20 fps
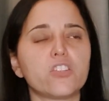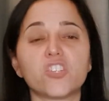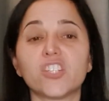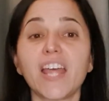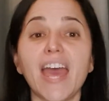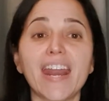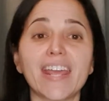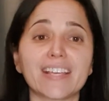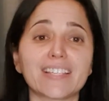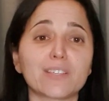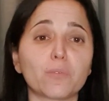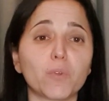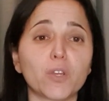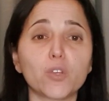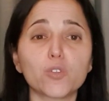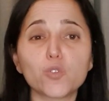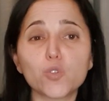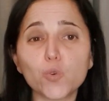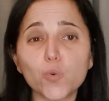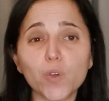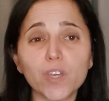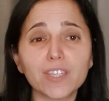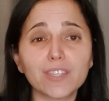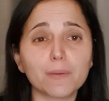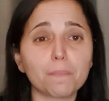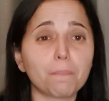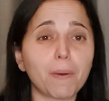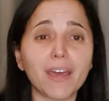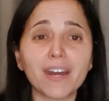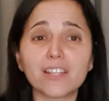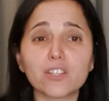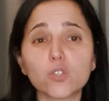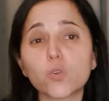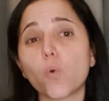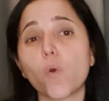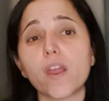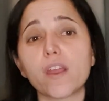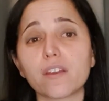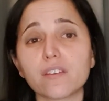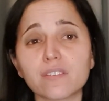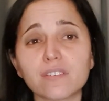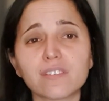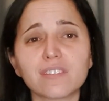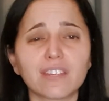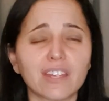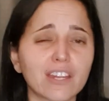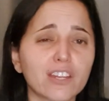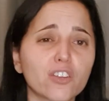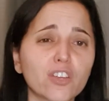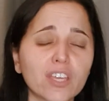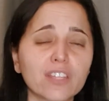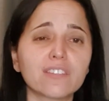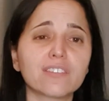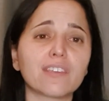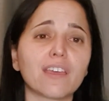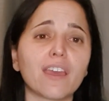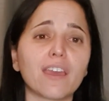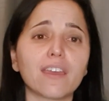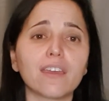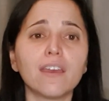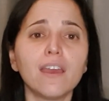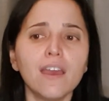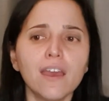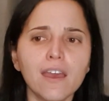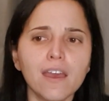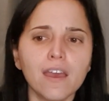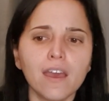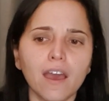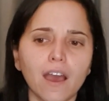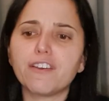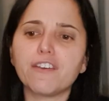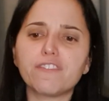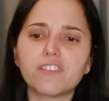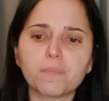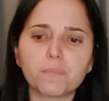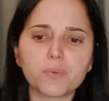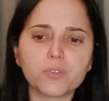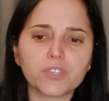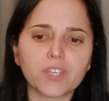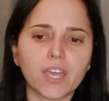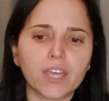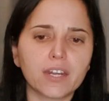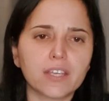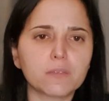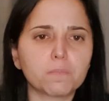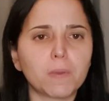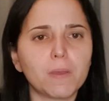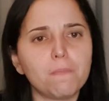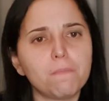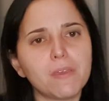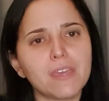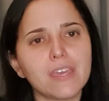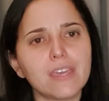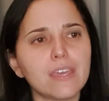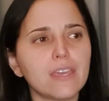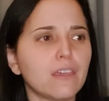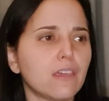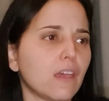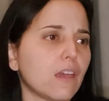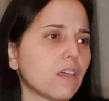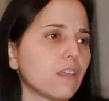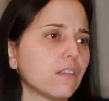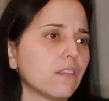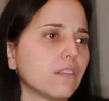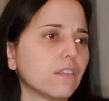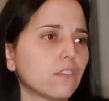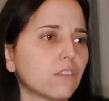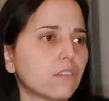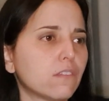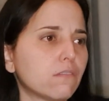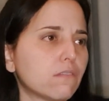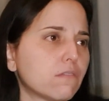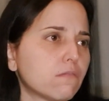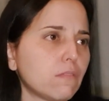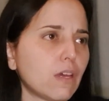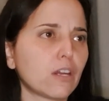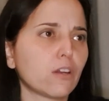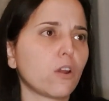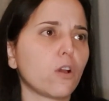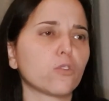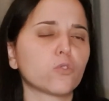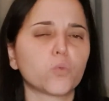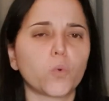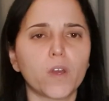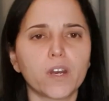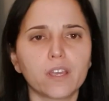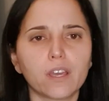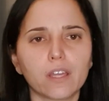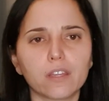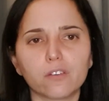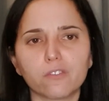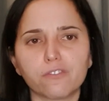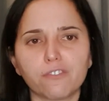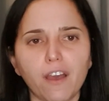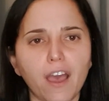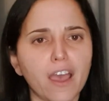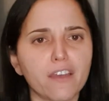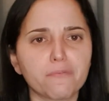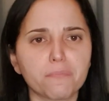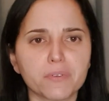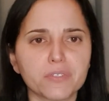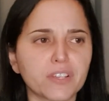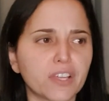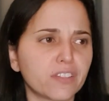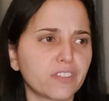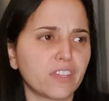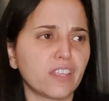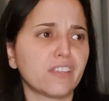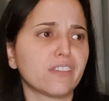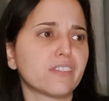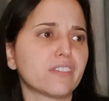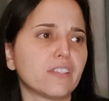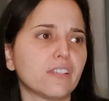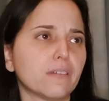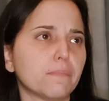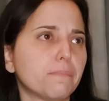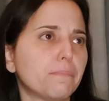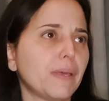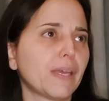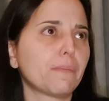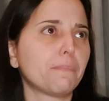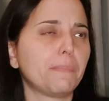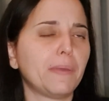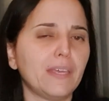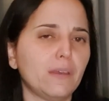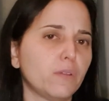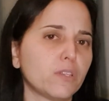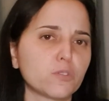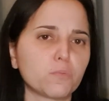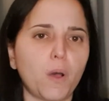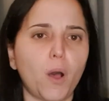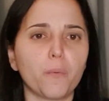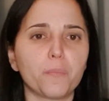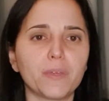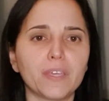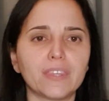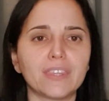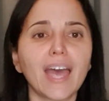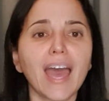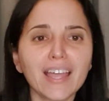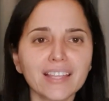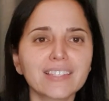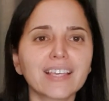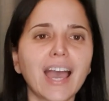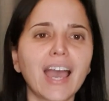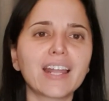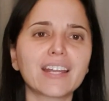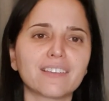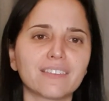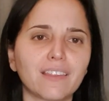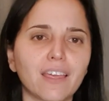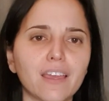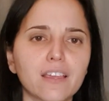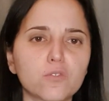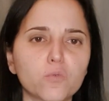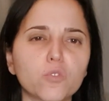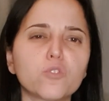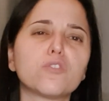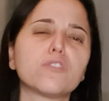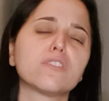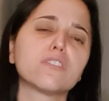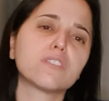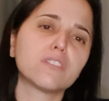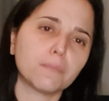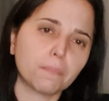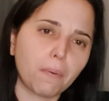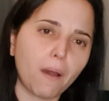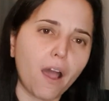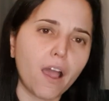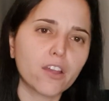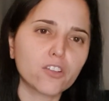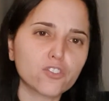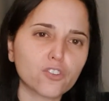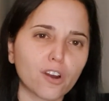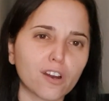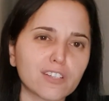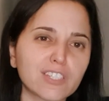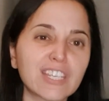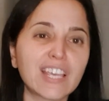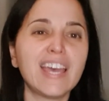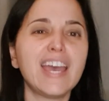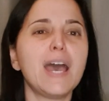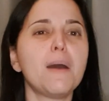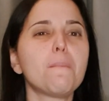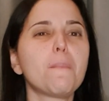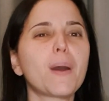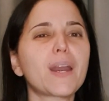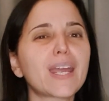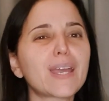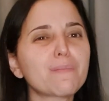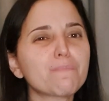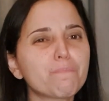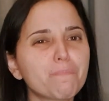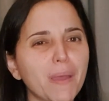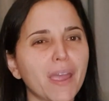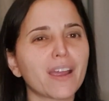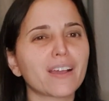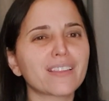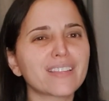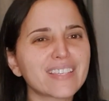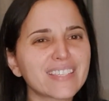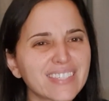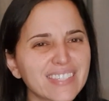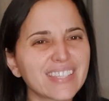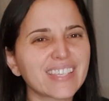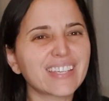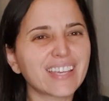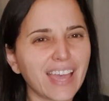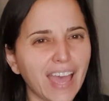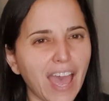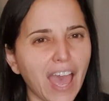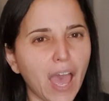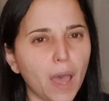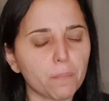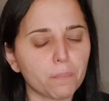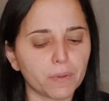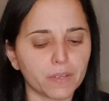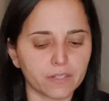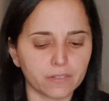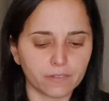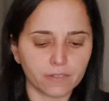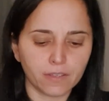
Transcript: genetics. When you're doing the Punnett squares, then you can say 50% is PP and, I don't know, 20 out of 5% is the big P or the small p. That kind of things would use the pie charts. But I barely see it happen.